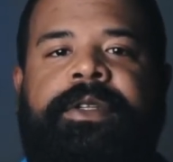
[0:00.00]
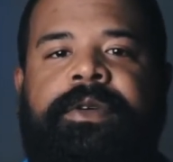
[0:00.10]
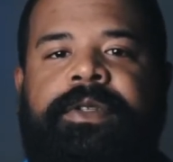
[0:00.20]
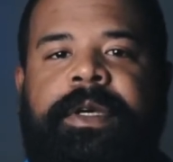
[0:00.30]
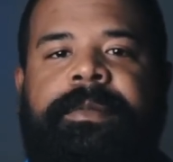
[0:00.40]
So
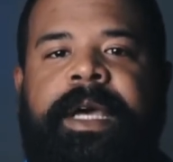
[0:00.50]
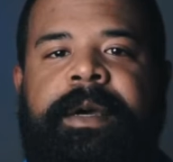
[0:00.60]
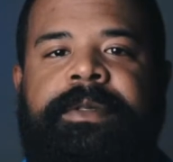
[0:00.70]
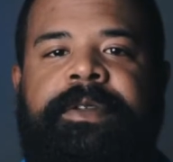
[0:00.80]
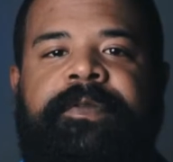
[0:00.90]

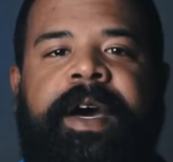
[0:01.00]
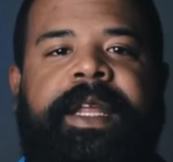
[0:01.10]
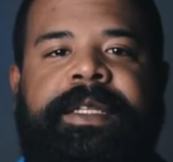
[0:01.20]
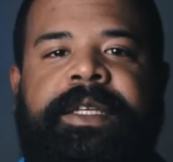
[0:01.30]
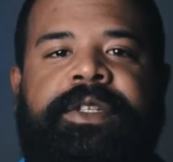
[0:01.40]
sometimes the
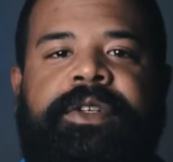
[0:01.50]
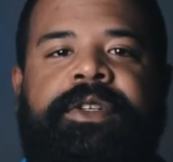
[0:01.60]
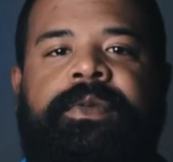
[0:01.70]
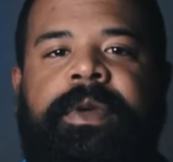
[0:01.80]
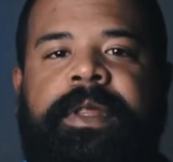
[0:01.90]
financing
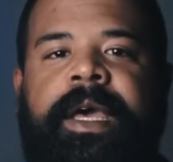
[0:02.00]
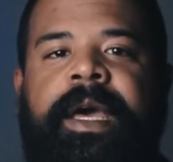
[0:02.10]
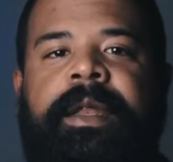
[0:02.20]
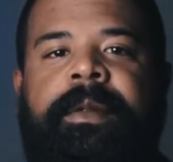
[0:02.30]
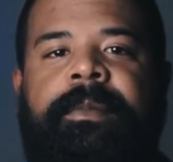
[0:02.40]
institution with
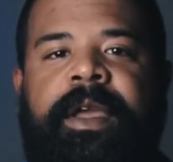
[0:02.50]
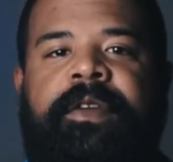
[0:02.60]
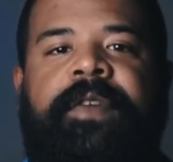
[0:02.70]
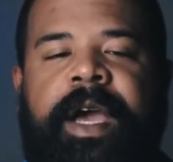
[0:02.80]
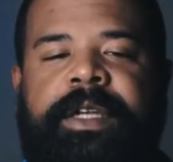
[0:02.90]
that
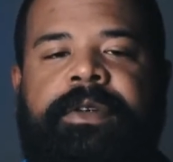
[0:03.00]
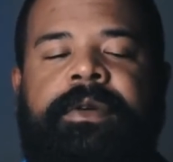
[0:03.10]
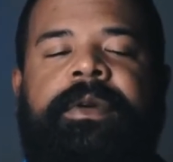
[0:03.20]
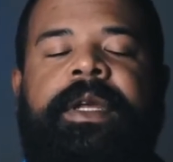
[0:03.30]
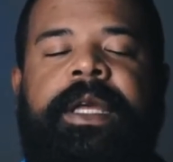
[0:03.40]

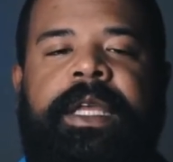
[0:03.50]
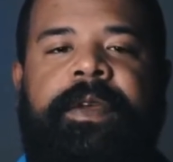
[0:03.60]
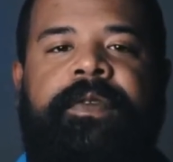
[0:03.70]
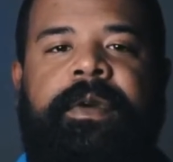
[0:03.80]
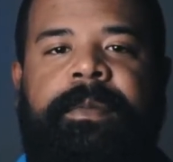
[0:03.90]
manufacturer can
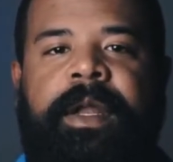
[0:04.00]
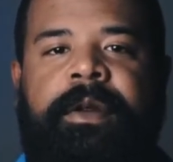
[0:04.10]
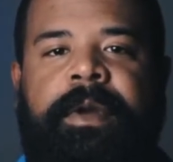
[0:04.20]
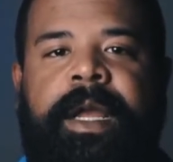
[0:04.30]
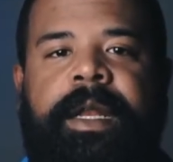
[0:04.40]
give you a better
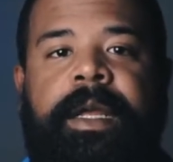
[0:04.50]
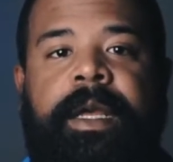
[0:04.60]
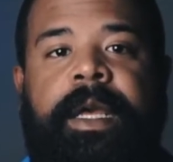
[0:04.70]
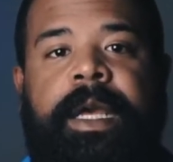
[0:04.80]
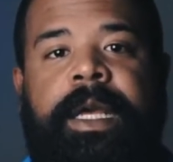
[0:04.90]
rate.
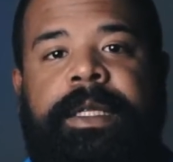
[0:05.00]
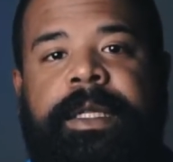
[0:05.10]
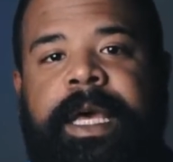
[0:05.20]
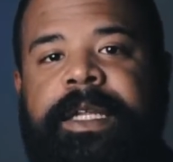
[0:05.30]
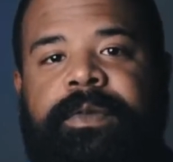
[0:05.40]
And
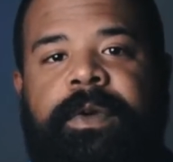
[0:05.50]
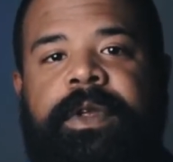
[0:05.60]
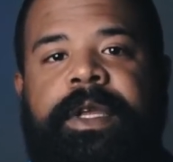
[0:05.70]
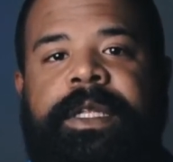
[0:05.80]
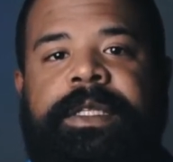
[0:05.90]
that's where
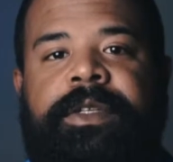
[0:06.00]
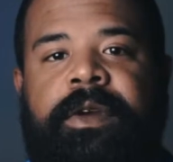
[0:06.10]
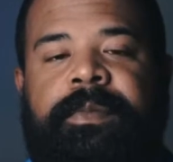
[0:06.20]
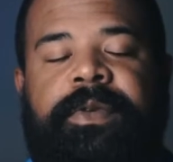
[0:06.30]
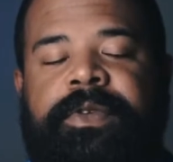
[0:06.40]
you get
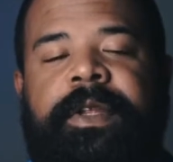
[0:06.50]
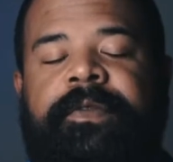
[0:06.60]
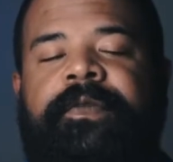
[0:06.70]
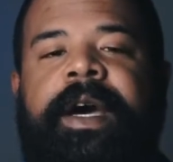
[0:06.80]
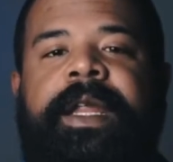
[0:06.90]
0%
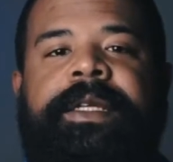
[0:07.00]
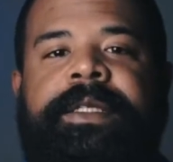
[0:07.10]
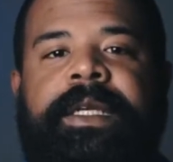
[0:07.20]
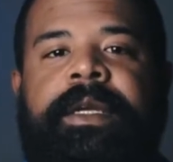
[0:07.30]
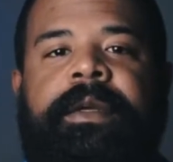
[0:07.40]
financing.